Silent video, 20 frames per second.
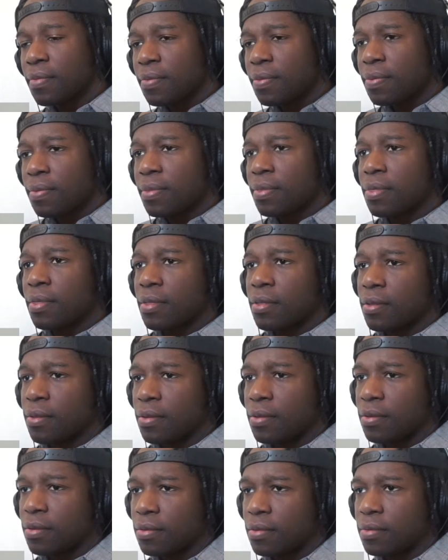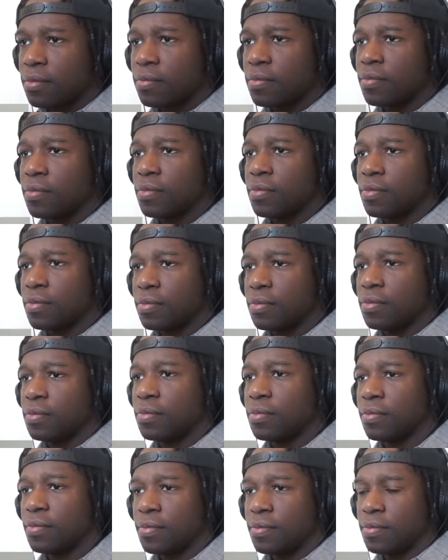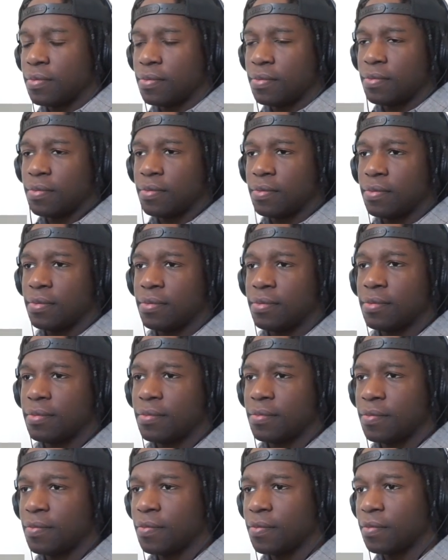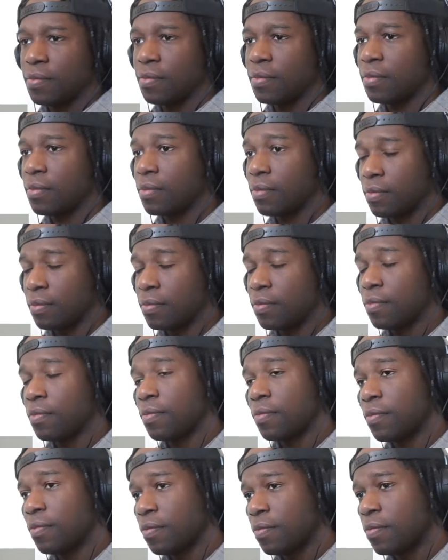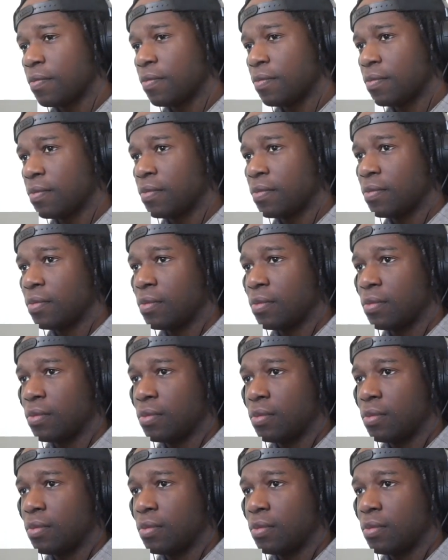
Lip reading: The person shown says nothing.